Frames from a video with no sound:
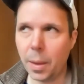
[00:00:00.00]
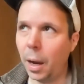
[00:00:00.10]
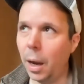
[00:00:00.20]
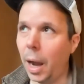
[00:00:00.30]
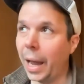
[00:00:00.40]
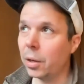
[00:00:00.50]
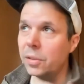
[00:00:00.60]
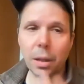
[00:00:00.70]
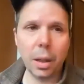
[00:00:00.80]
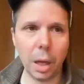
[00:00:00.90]
Either it's
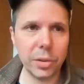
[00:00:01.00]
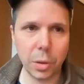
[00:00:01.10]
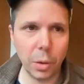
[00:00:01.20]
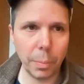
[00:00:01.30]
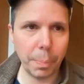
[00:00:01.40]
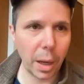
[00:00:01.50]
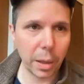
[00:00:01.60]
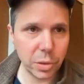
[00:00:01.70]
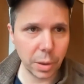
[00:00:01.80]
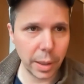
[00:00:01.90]
a logical
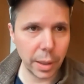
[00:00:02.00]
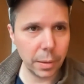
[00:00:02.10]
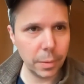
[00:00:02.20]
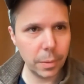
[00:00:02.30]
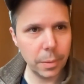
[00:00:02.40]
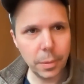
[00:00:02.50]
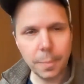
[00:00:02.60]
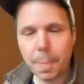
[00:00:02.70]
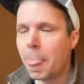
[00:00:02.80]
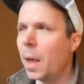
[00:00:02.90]
postulate,
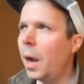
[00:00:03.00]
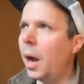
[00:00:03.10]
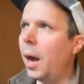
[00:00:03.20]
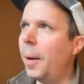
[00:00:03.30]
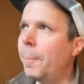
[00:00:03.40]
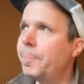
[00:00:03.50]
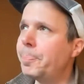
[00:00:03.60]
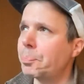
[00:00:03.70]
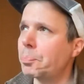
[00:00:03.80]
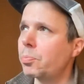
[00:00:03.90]
um,
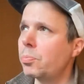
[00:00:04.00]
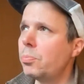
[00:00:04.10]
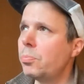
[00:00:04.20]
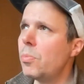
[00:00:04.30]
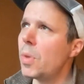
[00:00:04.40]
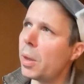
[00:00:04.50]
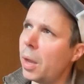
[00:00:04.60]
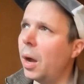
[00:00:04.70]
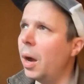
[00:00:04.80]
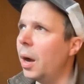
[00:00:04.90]

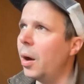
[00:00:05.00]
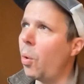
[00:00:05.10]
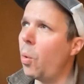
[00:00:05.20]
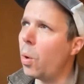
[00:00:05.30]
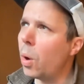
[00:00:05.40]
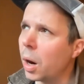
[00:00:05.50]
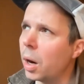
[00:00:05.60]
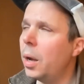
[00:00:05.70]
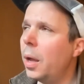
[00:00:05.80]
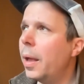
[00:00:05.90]

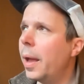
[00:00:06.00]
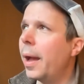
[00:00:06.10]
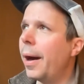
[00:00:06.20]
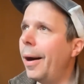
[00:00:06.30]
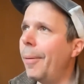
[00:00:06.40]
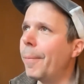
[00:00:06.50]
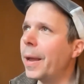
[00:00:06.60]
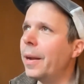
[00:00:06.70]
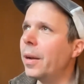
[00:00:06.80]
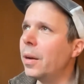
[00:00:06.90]
or
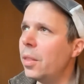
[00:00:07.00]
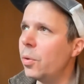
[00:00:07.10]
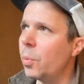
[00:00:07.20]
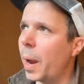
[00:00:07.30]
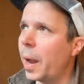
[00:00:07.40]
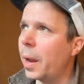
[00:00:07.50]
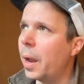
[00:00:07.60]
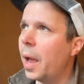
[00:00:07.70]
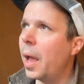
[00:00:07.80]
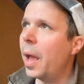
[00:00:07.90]
in another way,
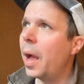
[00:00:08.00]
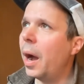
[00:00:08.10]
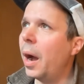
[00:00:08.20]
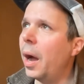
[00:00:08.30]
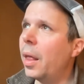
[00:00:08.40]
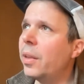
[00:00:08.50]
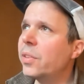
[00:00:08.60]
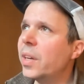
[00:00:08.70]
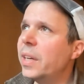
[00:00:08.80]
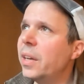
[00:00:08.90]
this
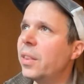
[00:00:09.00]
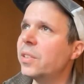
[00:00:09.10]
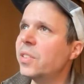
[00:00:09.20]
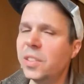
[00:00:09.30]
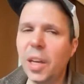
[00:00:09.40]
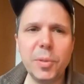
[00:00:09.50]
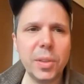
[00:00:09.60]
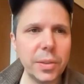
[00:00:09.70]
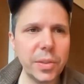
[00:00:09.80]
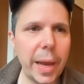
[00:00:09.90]
idea that
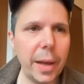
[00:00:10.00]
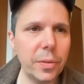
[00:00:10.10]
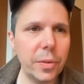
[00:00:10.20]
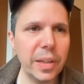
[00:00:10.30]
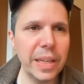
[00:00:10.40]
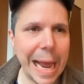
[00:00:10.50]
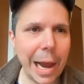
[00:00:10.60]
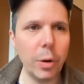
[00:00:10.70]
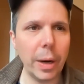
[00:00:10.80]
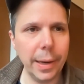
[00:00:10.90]
substance has
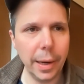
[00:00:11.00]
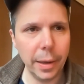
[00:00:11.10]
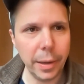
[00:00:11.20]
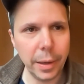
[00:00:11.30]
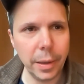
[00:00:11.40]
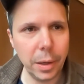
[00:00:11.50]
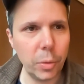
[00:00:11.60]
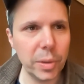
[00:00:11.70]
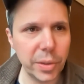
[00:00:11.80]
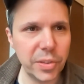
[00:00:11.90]
noun identity. In other
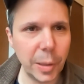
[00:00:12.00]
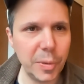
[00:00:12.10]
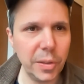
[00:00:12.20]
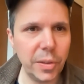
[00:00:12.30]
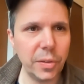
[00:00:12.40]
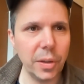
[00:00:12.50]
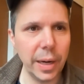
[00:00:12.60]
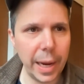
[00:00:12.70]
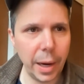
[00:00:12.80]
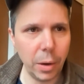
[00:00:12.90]
words, a substance is a
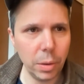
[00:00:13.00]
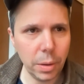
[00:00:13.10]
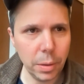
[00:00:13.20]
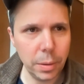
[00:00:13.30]
noun.